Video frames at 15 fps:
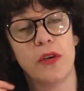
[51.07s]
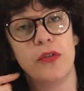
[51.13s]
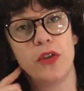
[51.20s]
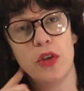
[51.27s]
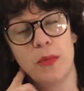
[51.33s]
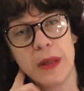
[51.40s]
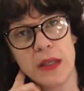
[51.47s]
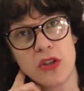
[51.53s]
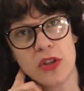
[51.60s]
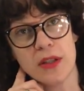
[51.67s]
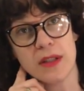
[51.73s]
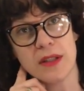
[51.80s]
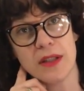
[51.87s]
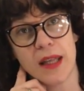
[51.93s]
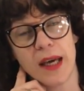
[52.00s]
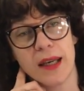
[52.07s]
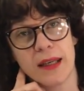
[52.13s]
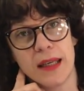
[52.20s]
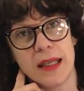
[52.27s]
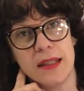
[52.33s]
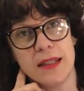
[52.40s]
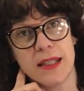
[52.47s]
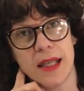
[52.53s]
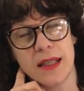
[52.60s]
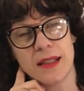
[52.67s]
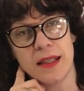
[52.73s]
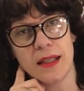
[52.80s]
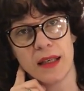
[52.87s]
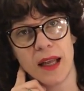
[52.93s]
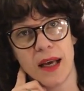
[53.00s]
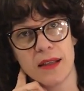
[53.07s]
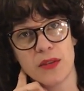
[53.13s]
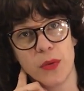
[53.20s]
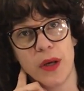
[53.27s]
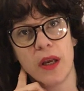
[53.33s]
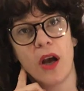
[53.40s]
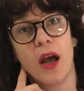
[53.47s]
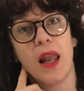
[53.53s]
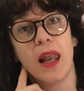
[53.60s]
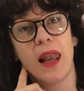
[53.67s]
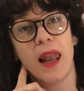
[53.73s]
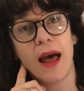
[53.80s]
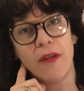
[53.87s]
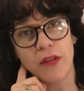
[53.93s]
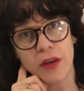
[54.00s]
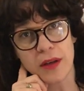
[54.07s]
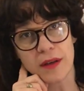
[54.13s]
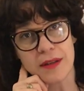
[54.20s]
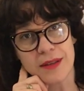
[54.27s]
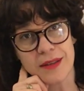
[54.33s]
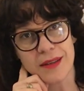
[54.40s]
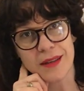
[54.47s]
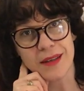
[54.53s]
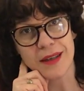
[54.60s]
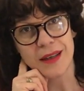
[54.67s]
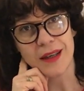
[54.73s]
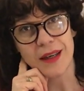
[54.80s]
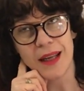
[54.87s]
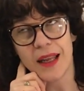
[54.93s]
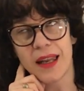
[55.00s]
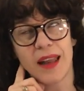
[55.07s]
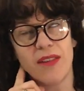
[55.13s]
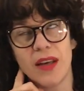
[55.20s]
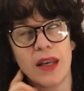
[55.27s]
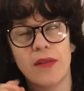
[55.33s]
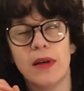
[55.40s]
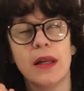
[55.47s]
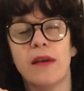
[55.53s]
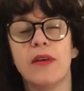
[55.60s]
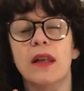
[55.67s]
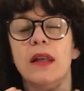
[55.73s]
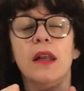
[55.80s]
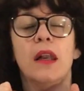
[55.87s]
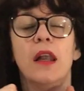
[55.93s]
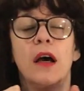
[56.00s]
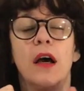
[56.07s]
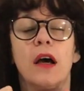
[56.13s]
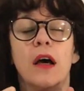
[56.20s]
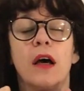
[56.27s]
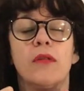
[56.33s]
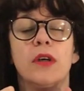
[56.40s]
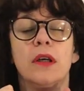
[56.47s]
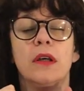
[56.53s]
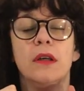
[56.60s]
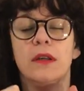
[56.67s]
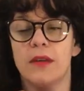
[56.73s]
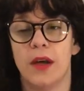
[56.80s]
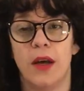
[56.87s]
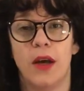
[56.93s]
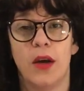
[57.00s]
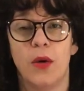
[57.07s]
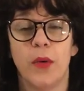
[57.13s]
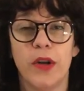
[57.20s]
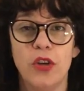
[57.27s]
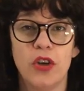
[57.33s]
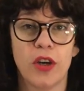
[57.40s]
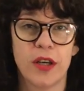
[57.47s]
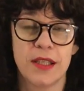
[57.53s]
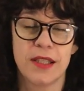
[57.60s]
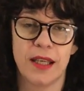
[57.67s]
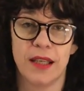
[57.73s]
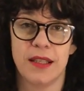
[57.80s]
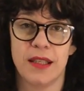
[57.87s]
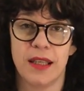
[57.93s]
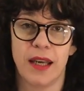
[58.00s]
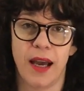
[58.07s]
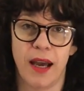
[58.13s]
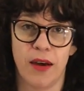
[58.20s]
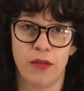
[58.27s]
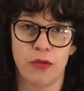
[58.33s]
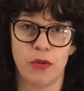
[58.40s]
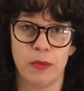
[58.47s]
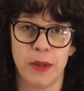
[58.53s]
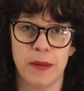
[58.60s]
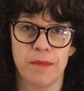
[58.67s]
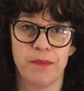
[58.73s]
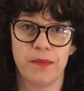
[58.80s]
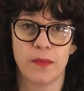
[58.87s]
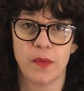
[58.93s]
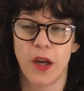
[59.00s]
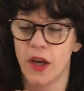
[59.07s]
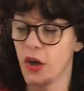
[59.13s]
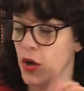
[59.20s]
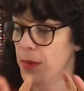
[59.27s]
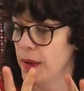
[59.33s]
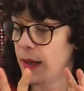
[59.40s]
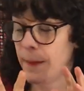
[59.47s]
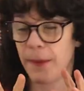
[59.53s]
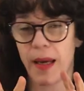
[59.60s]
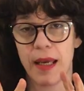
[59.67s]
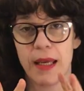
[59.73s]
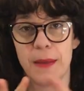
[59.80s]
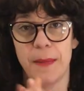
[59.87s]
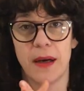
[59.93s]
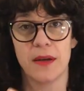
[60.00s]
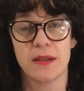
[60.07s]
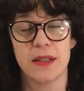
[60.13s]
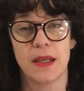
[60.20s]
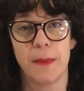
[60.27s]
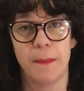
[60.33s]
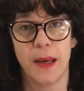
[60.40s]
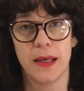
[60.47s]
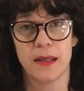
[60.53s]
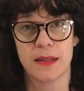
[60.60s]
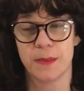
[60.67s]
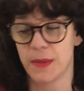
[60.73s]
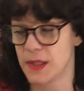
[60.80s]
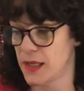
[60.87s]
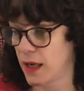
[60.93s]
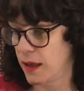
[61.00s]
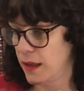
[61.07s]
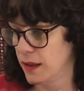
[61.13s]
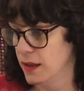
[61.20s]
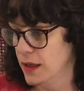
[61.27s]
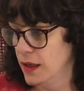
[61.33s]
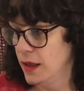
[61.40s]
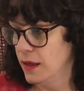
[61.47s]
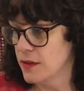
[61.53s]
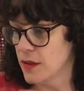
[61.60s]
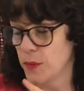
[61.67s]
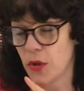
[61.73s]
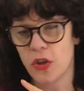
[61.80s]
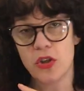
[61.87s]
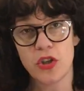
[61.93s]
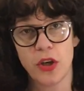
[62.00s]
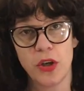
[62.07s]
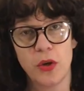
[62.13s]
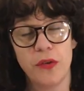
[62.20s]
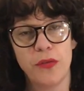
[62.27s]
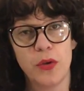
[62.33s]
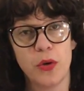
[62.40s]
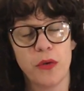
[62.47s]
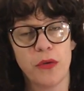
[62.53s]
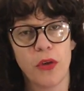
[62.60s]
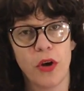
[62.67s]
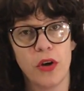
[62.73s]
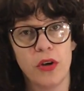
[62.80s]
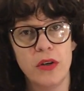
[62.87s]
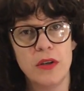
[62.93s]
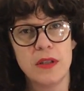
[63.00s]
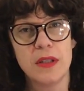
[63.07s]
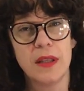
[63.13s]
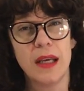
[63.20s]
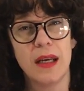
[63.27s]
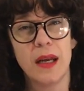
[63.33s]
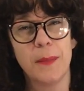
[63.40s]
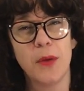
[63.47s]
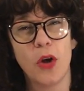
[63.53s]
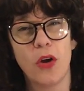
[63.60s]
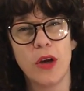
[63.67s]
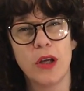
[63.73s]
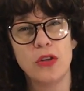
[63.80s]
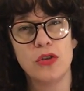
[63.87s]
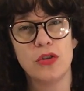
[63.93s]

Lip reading: a few pictures that kids sent in last week. I love it. Love it, love it, love it, love it when you guys send in art for me. I open up my emails and it makes my day. So I'm going to show you a few of those. Then I'm going